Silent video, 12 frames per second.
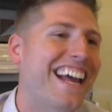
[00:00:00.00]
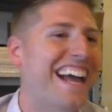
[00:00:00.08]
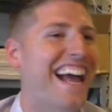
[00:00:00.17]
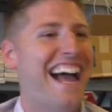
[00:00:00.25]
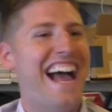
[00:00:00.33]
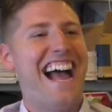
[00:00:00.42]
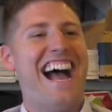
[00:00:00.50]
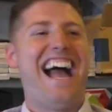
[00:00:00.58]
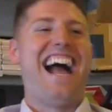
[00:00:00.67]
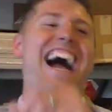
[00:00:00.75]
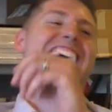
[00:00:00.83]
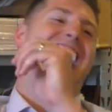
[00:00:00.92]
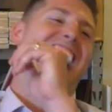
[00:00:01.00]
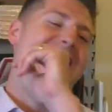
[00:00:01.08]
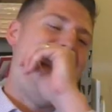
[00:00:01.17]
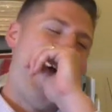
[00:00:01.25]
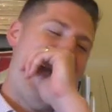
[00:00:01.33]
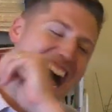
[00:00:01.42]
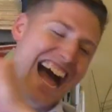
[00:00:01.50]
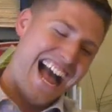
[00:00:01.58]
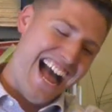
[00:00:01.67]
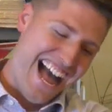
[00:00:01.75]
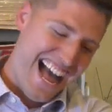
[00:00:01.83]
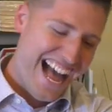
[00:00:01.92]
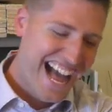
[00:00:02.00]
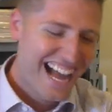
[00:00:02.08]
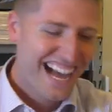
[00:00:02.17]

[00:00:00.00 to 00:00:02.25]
Now that, you, now that, you bring it up, why?